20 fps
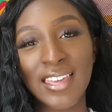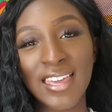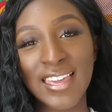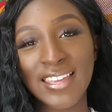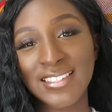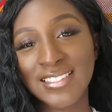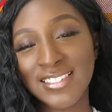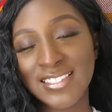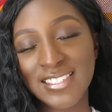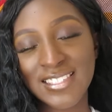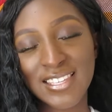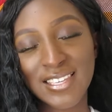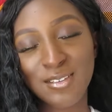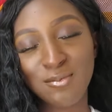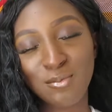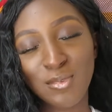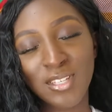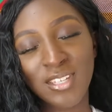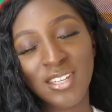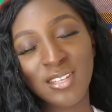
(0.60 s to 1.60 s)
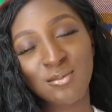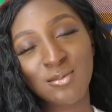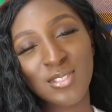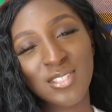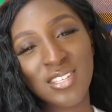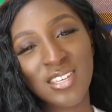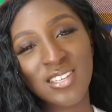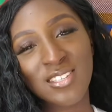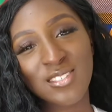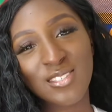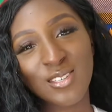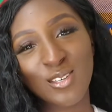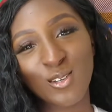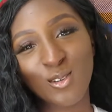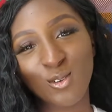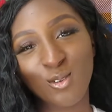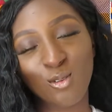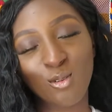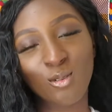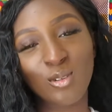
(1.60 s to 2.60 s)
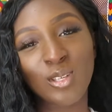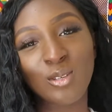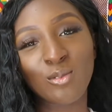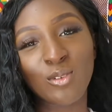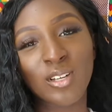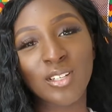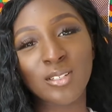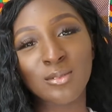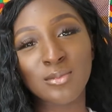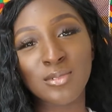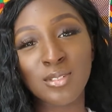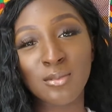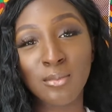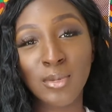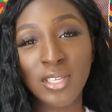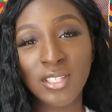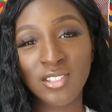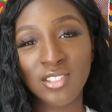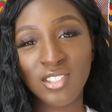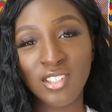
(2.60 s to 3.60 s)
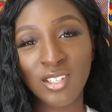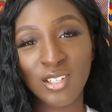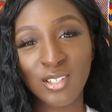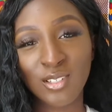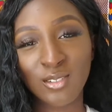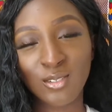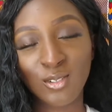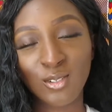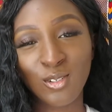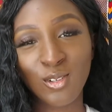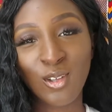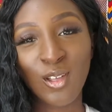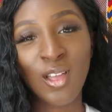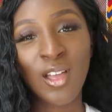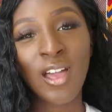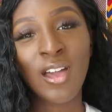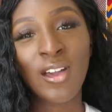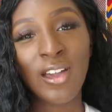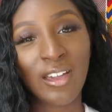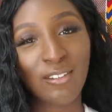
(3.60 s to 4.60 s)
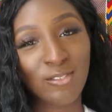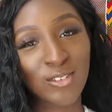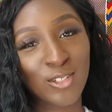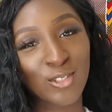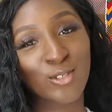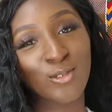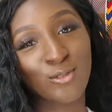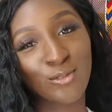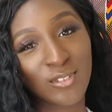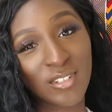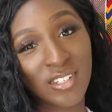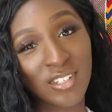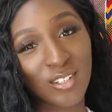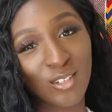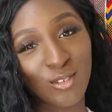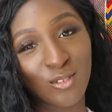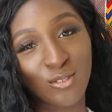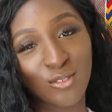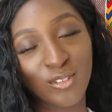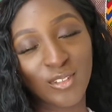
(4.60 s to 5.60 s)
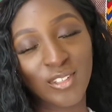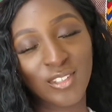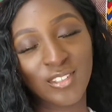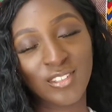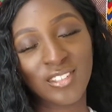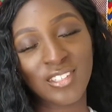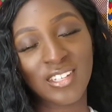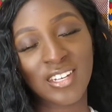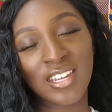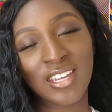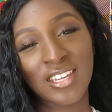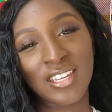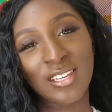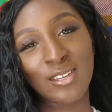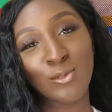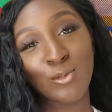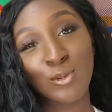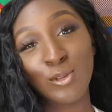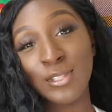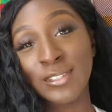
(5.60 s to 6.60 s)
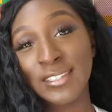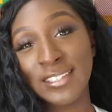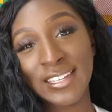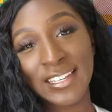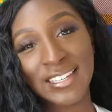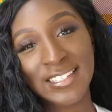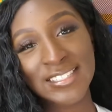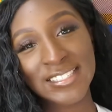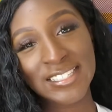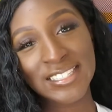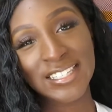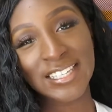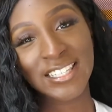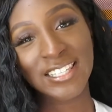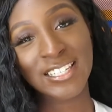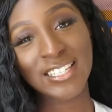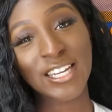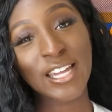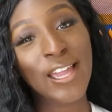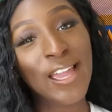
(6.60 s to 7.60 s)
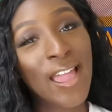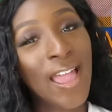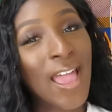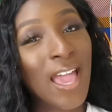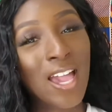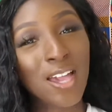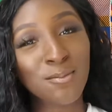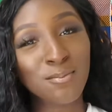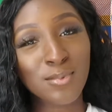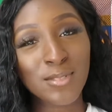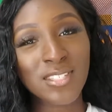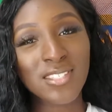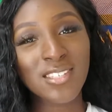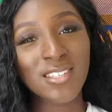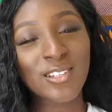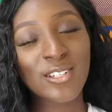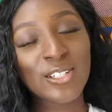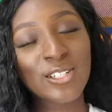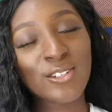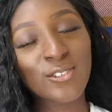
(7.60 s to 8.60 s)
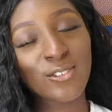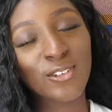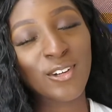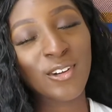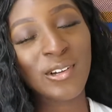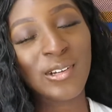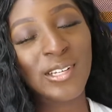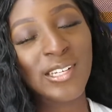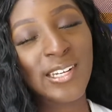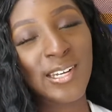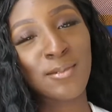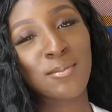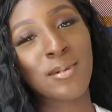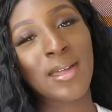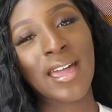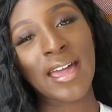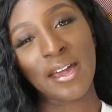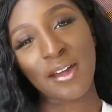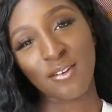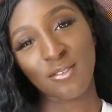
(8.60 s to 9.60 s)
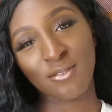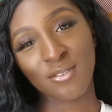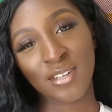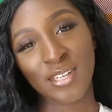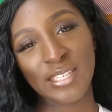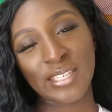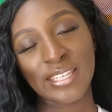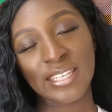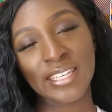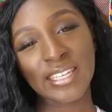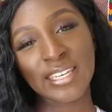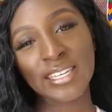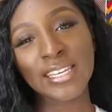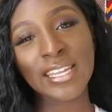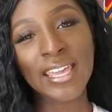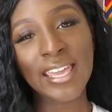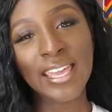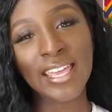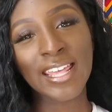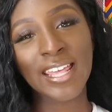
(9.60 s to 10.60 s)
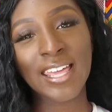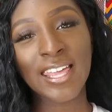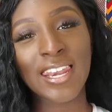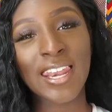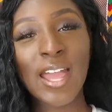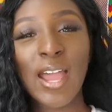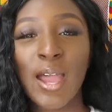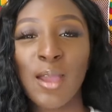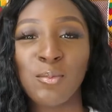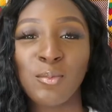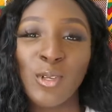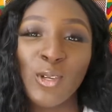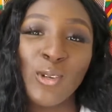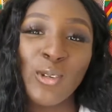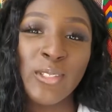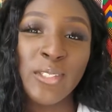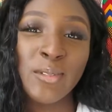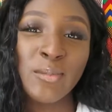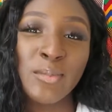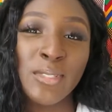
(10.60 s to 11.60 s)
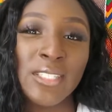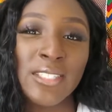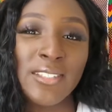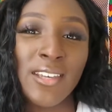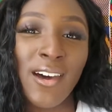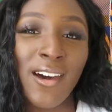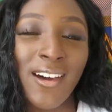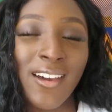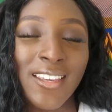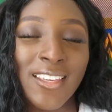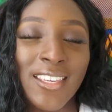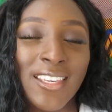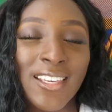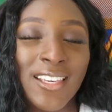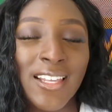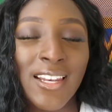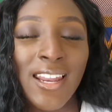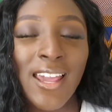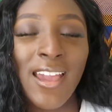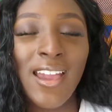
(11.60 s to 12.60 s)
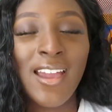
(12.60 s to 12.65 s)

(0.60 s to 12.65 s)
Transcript: It's the same. My name is Esi Kokui. Welcome to my channel. I have a new video for you today. Today is another episode of Growing Up African and I'm going to be talking